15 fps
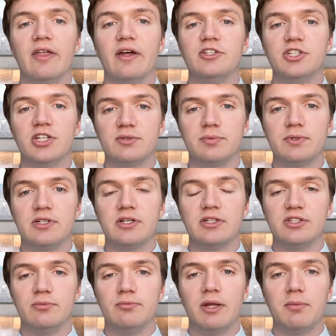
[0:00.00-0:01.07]
that just
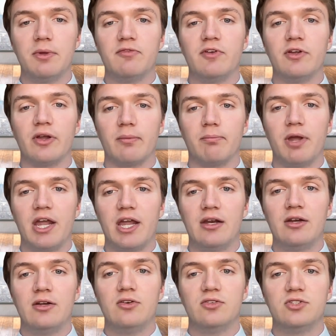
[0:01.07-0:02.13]
because you may be feeling pain
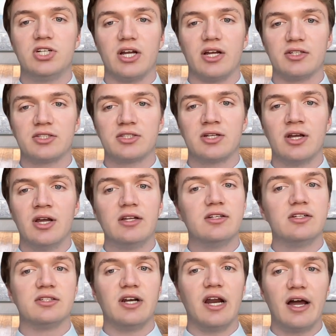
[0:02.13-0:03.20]
in your chest
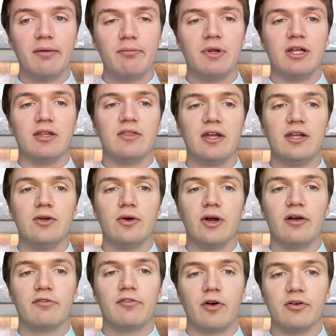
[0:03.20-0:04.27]
does not mean that you
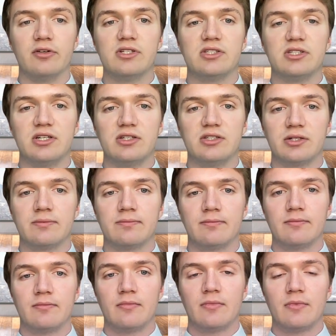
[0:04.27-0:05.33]
have heart disease.
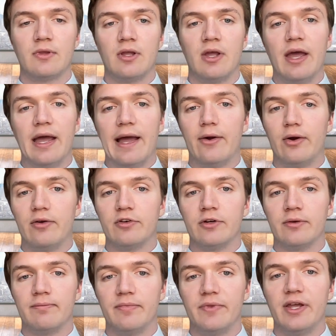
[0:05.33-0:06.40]

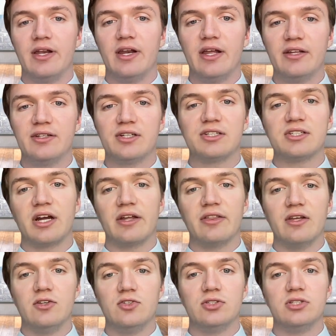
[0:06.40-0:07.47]
However, it is a sign
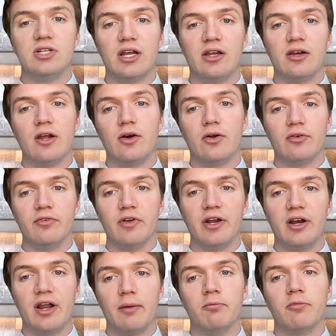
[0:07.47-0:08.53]
that you should take note of
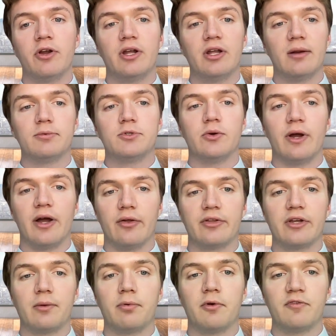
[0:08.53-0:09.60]
it and bring it up to a
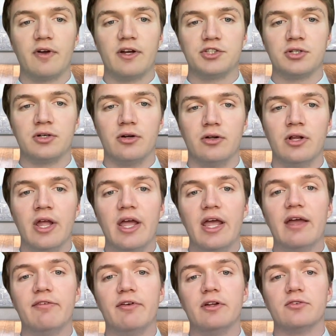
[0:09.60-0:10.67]
healthcare professional
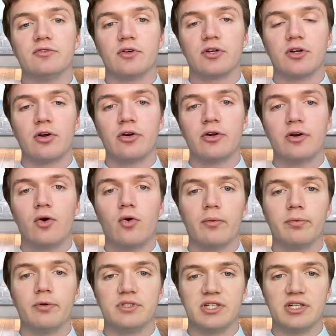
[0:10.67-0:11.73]
if it is recurrent or
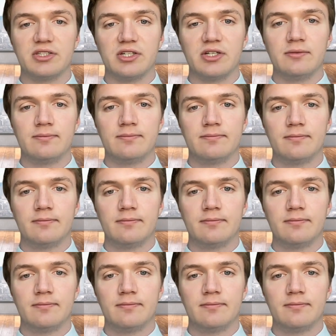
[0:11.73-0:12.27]
persistent.